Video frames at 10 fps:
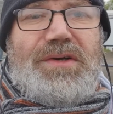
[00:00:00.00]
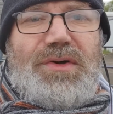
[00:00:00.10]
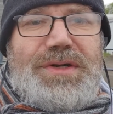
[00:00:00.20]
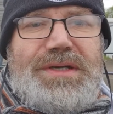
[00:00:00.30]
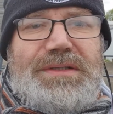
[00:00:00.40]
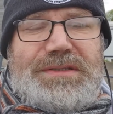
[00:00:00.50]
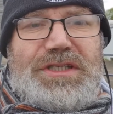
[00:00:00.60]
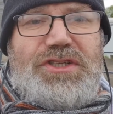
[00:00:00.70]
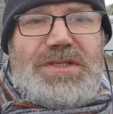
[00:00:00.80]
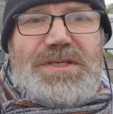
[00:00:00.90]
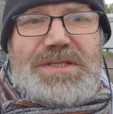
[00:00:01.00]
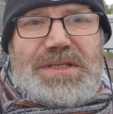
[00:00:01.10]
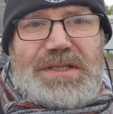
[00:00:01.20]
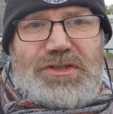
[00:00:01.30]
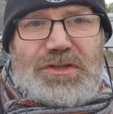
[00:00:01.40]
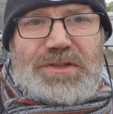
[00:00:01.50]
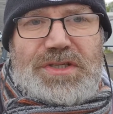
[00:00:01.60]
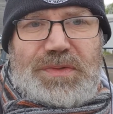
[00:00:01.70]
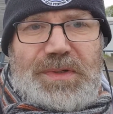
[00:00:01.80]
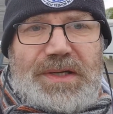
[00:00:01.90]
or an allegiance in George
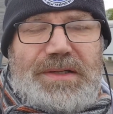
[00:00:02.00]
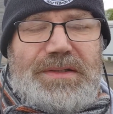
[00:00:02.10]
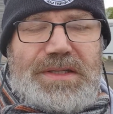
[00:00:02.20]
Square.